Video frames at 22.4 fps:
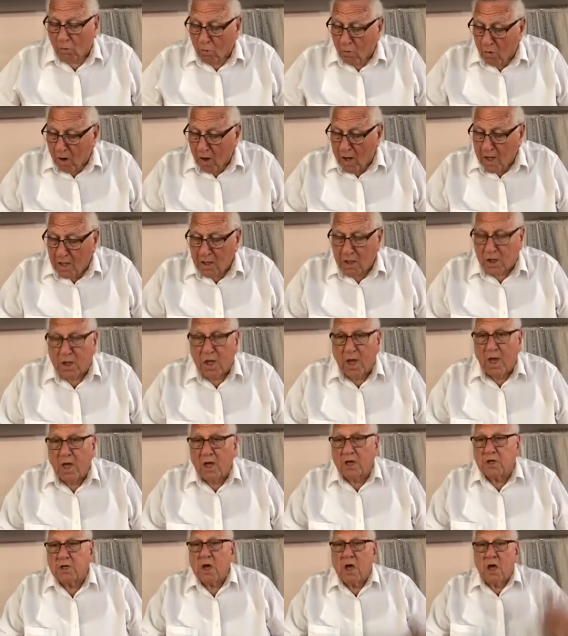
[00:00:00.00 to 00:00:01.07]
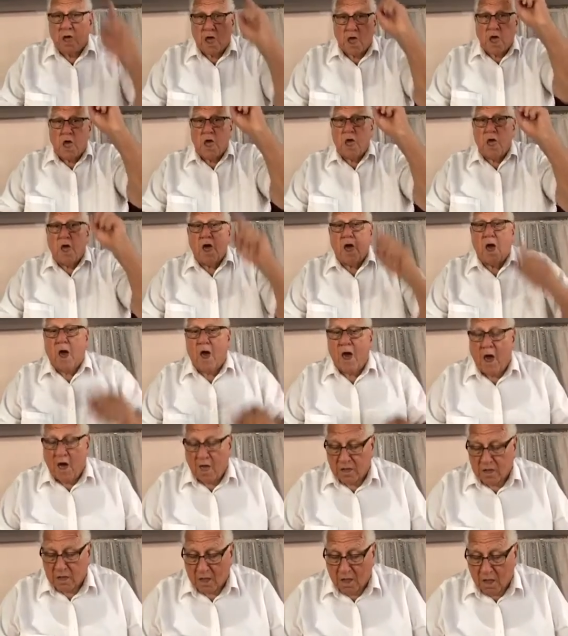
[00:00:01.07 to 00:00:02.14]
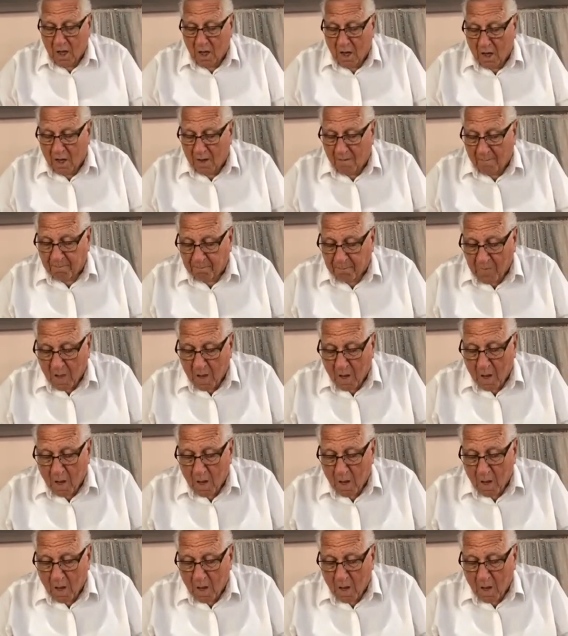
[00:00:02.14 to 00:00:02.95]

Great things he hath done.